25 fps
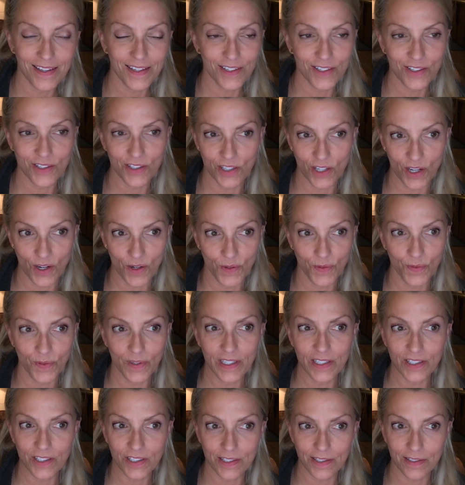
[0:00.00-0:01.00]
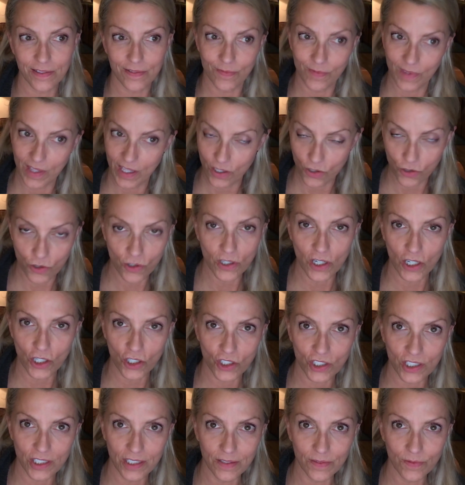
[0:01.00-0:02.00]
So it's the
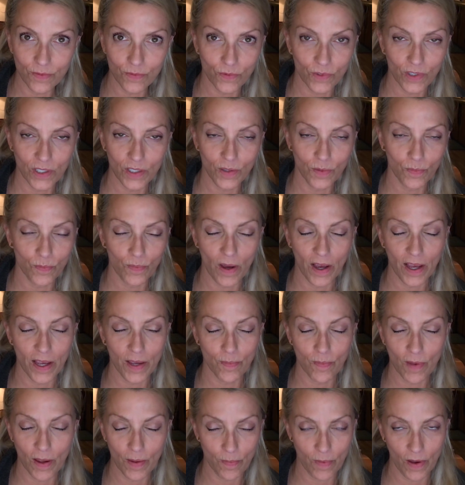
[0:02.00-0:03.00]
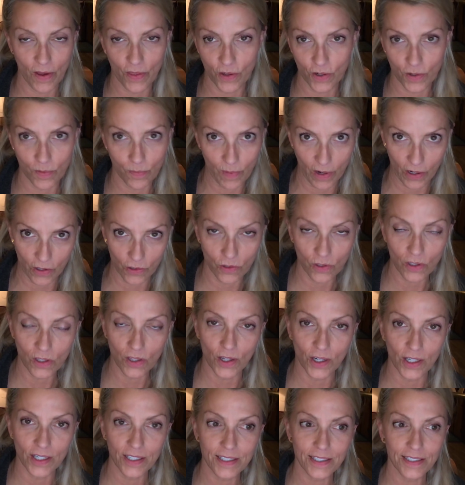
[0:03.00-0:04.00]
introduction written by my mother, Merrill,
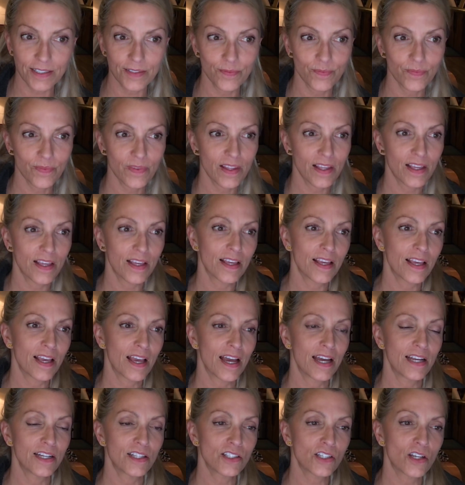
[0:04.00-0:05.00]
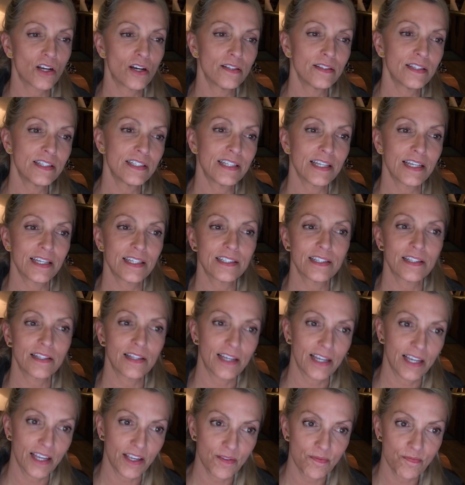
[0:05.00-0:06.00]
and it's called The
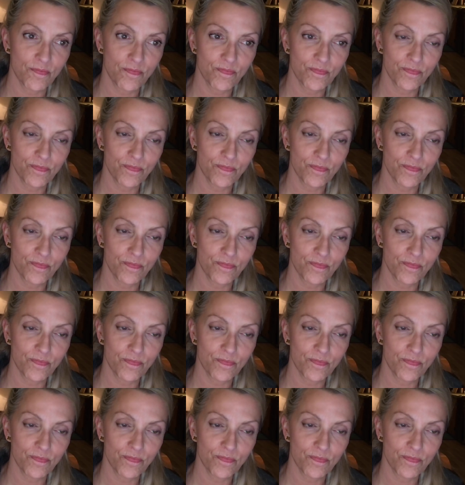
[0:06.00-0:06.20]
Dandelion.